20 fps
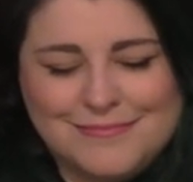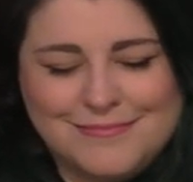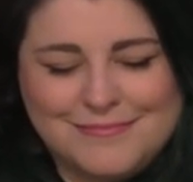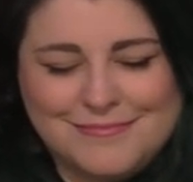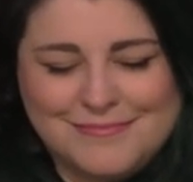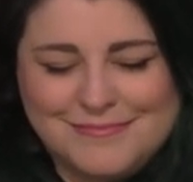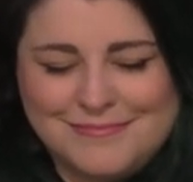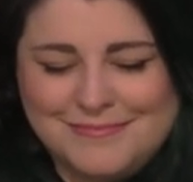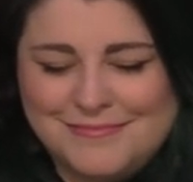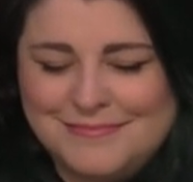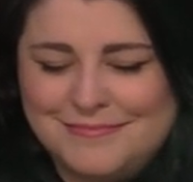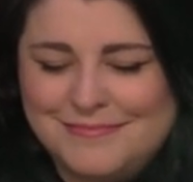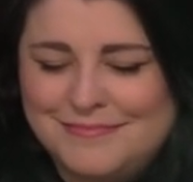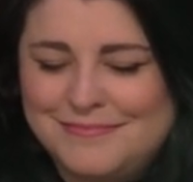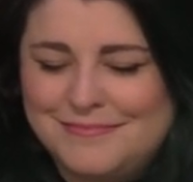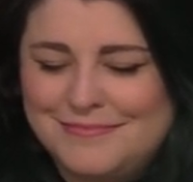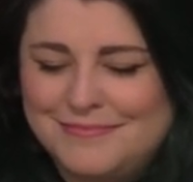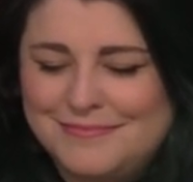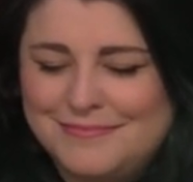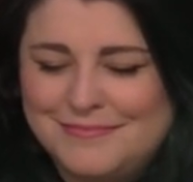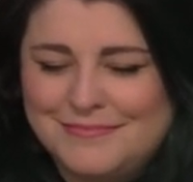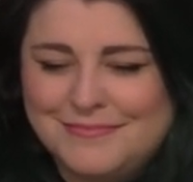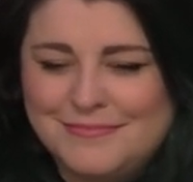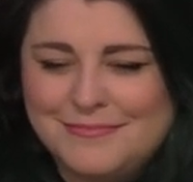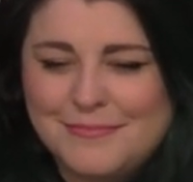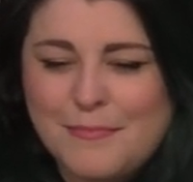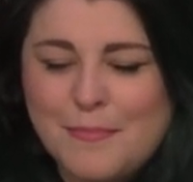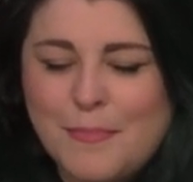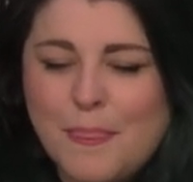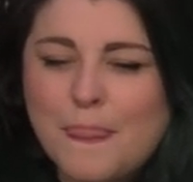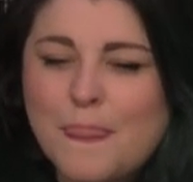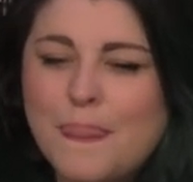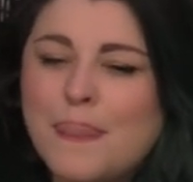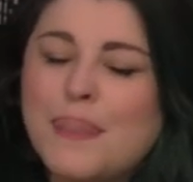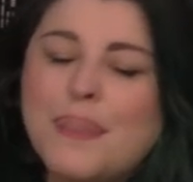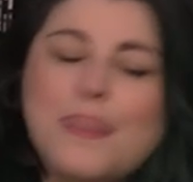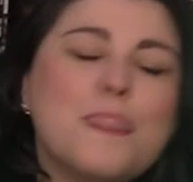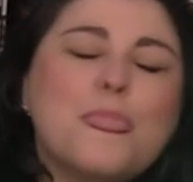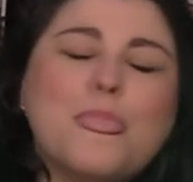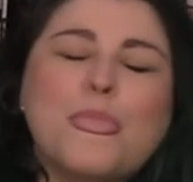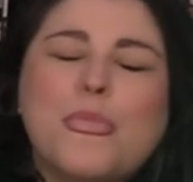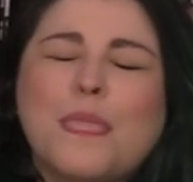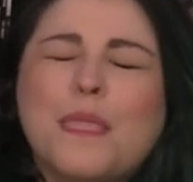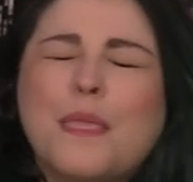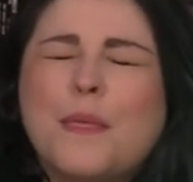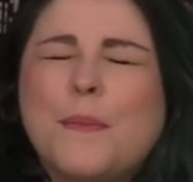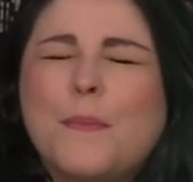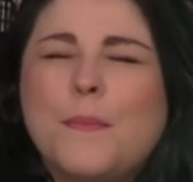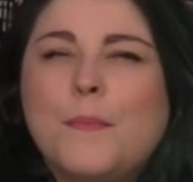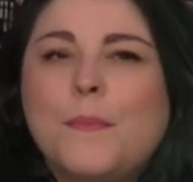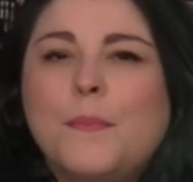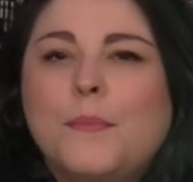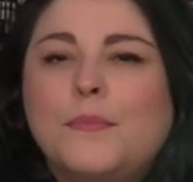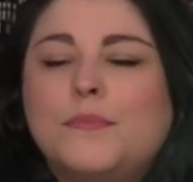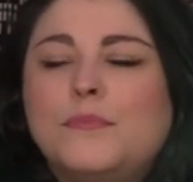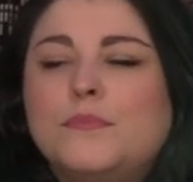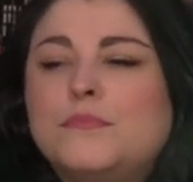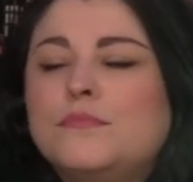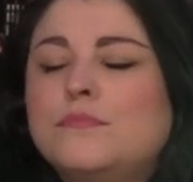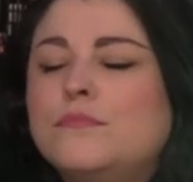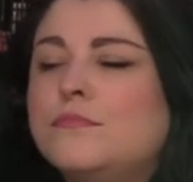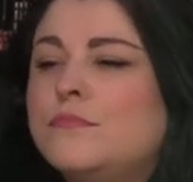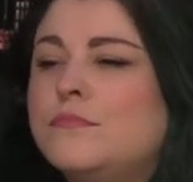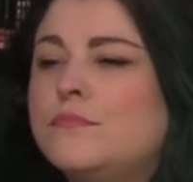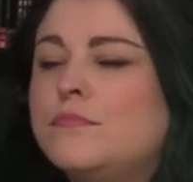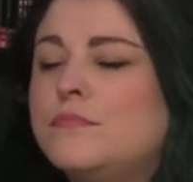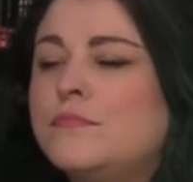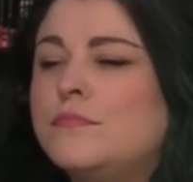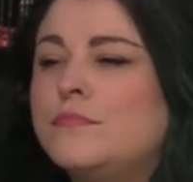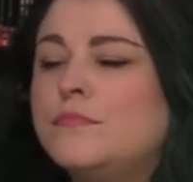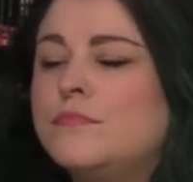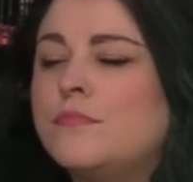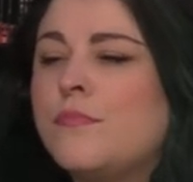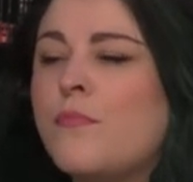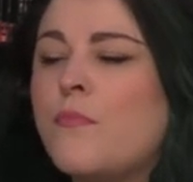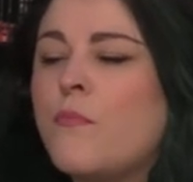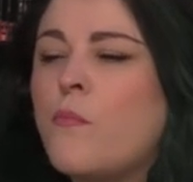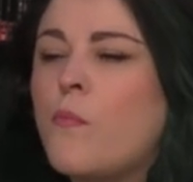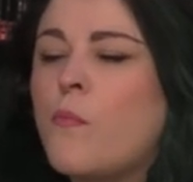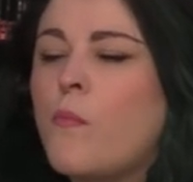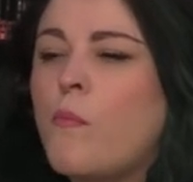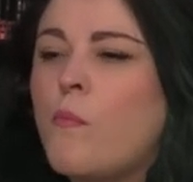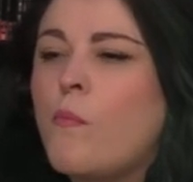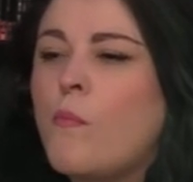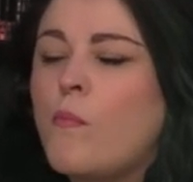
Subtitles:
The person shown says nothing.